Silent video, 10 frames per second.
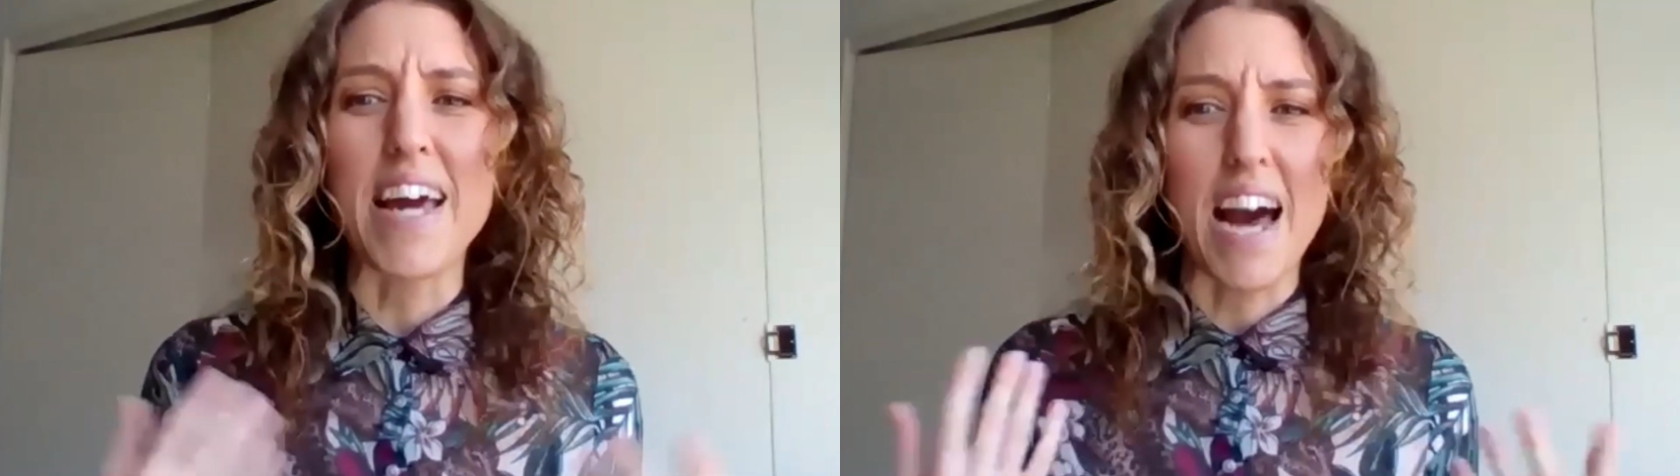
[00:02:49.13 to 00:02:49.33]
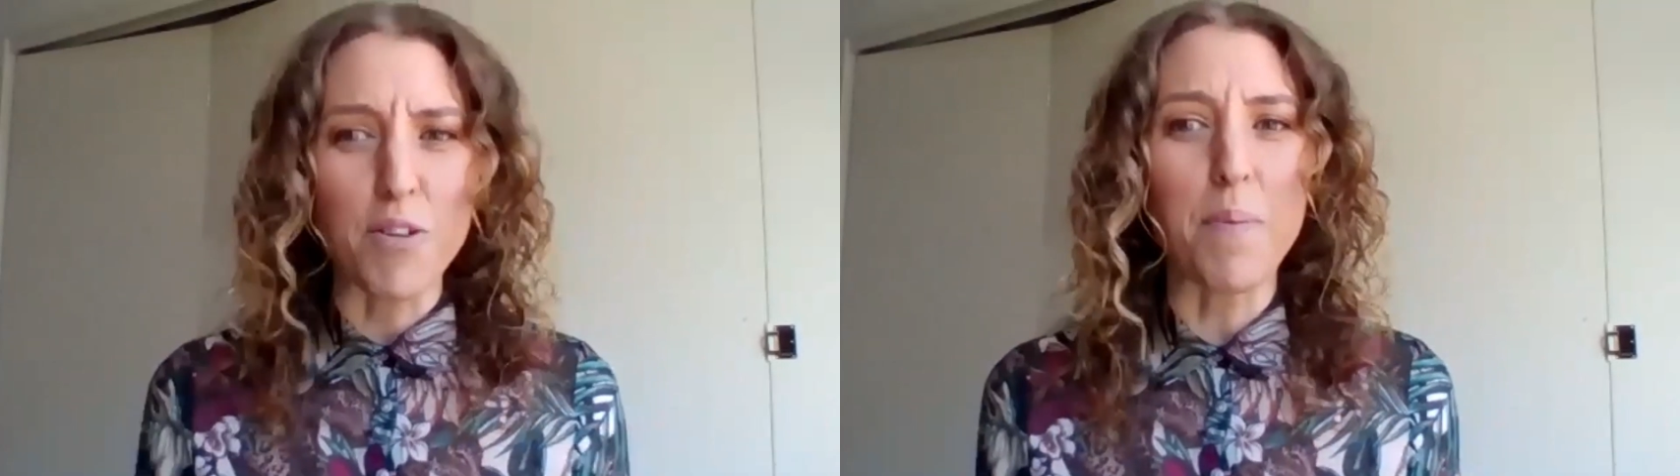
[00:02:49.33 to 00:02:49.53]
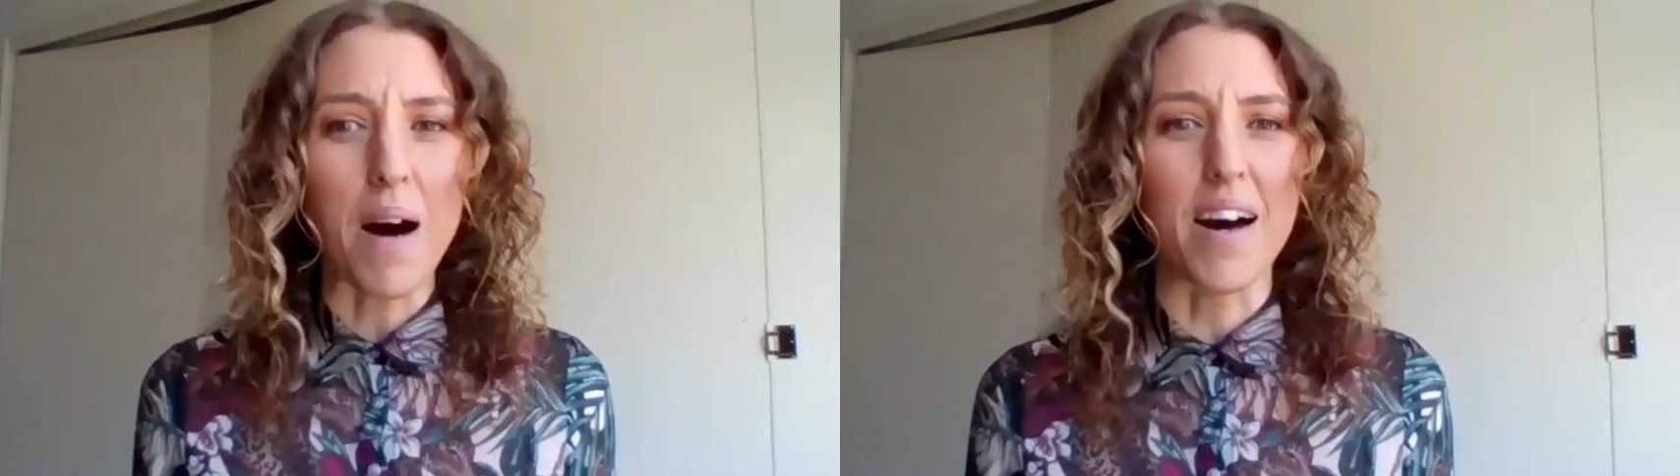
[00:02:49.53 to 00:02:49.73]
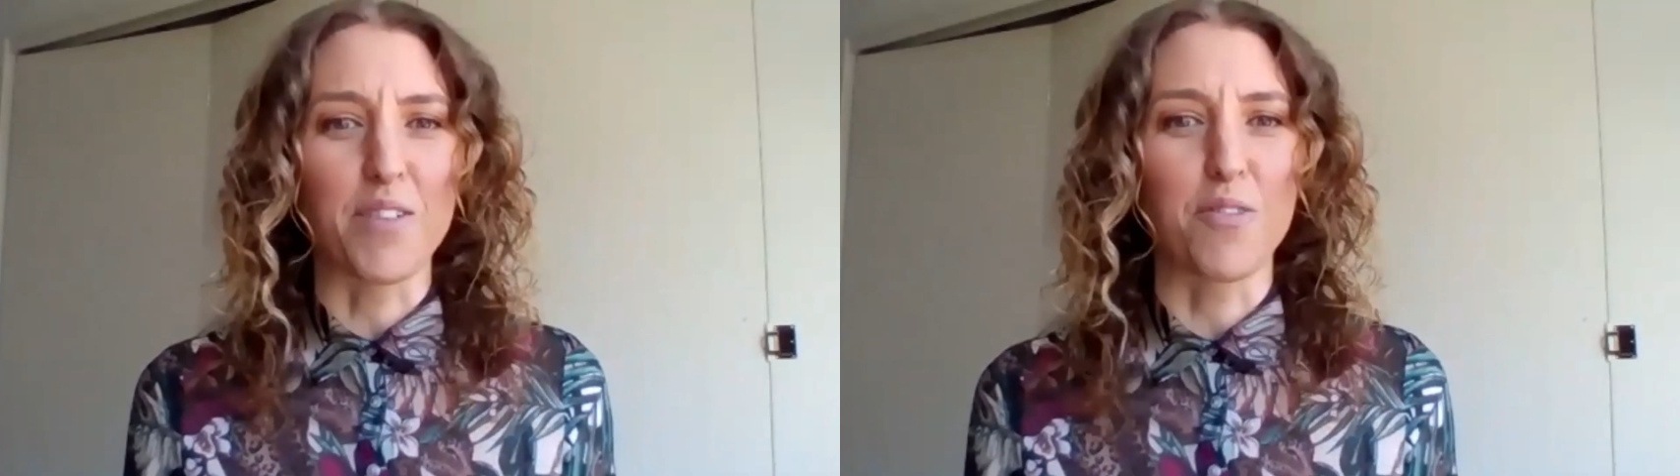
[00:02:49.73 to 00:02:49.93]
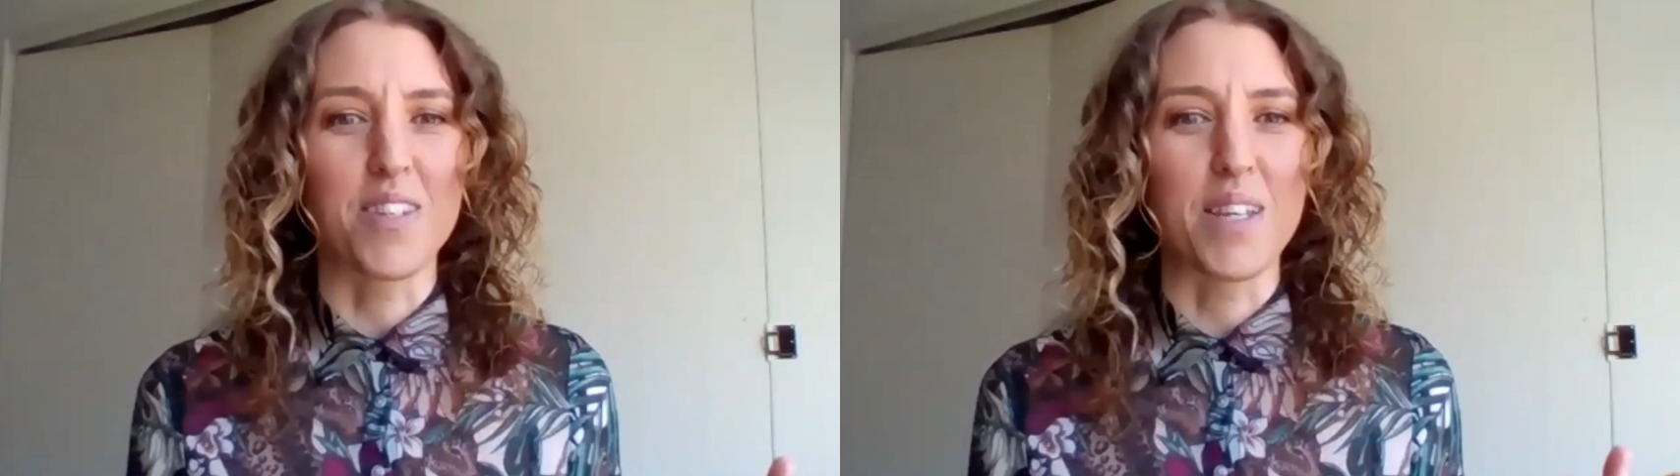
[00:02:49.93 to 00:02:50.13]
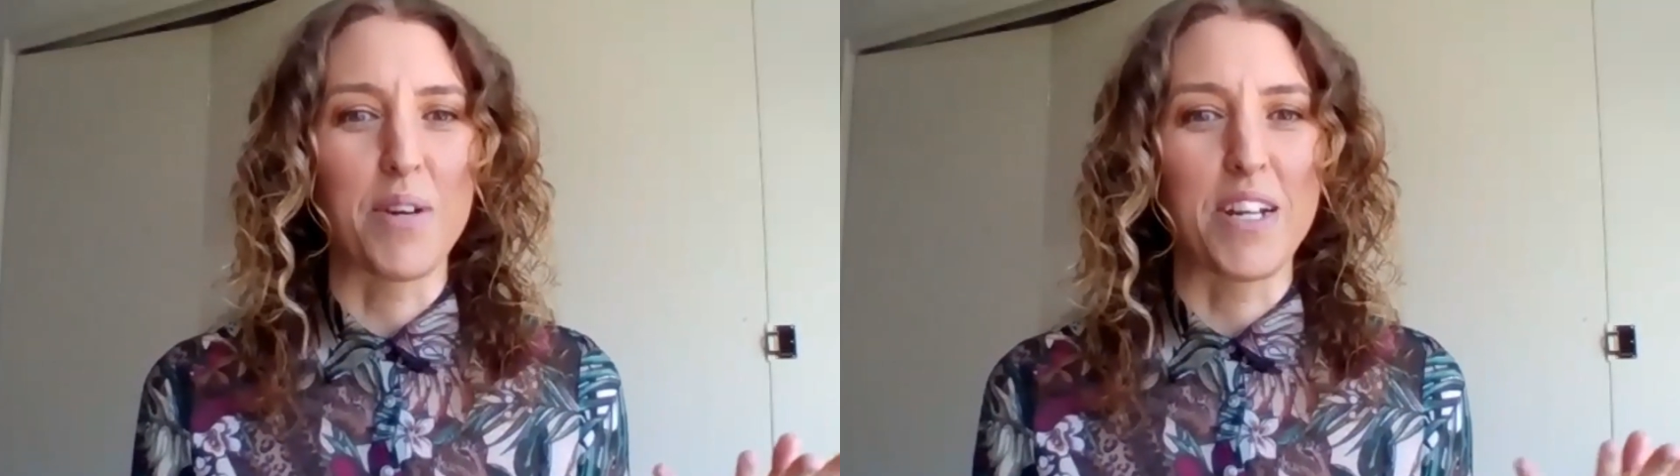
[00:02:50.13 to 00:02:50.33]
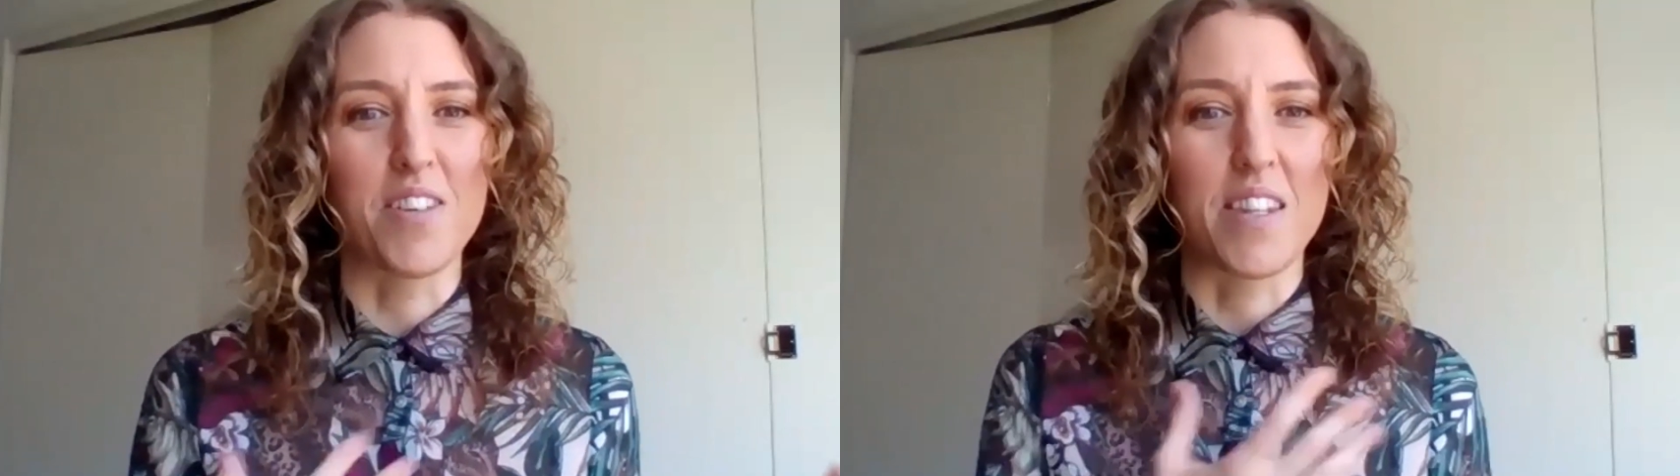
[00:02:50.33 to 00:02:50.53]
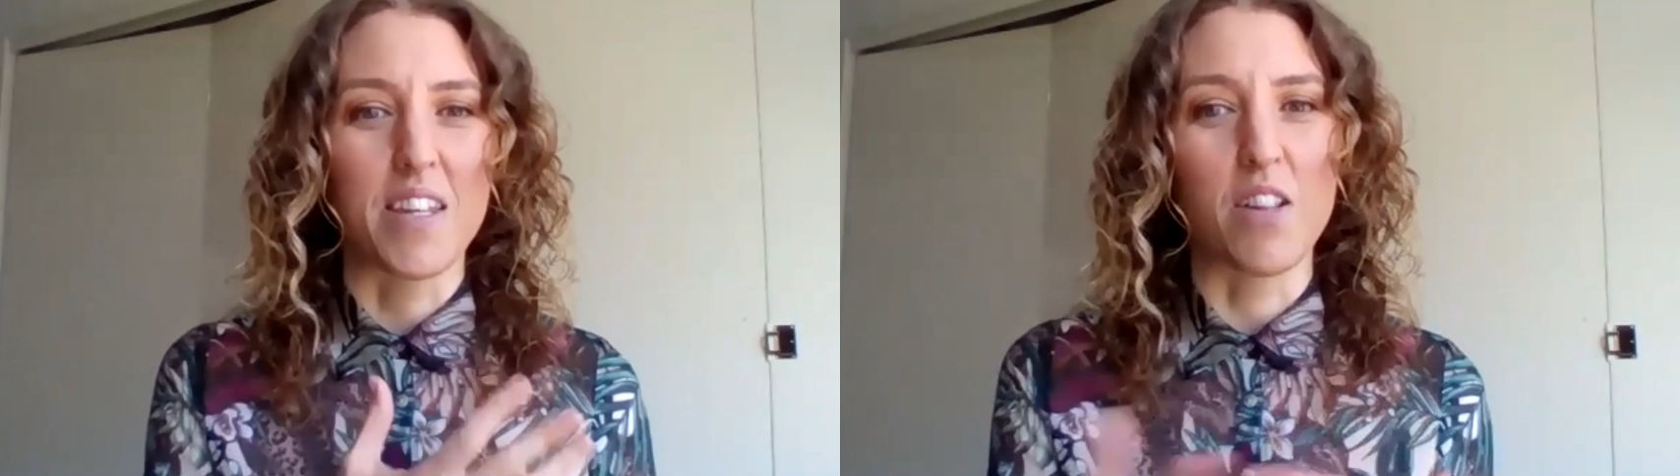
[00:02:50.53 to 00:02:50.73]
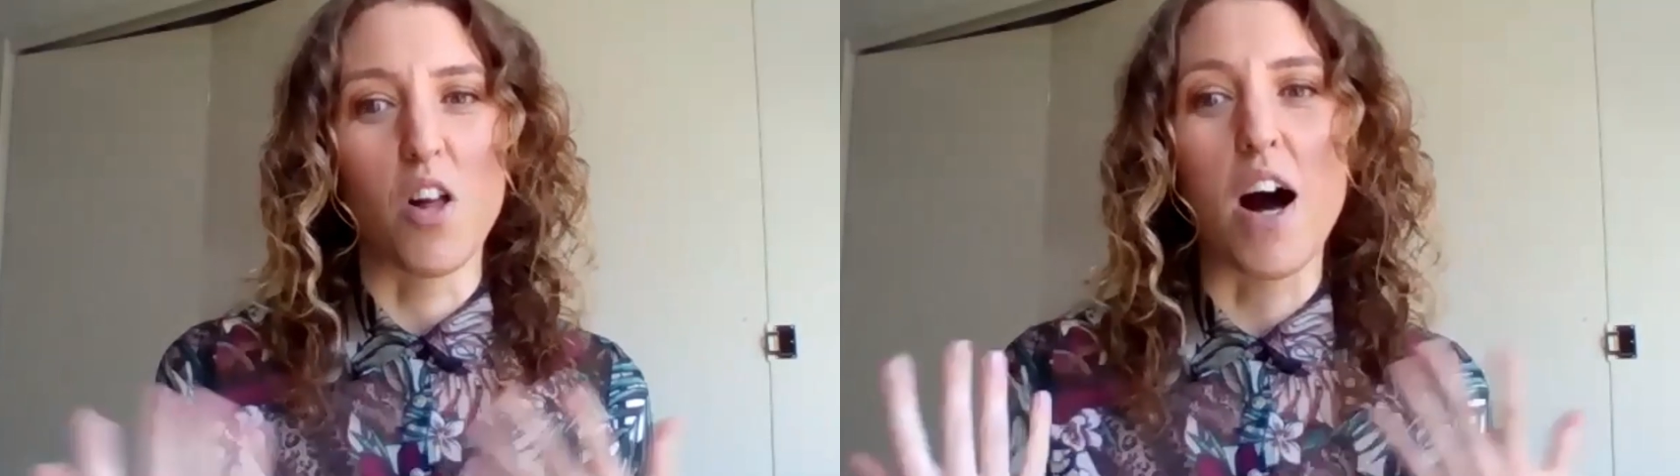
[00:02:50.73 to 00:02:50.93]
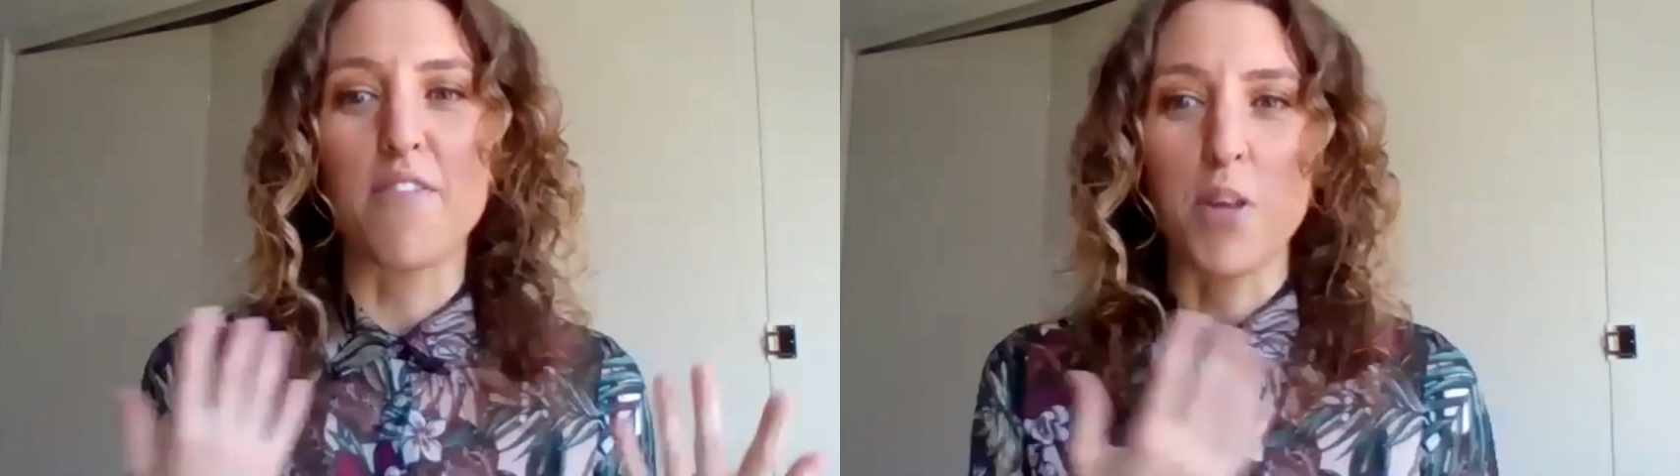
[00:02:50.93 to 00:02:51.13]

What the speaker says: have a partner or someone else in their life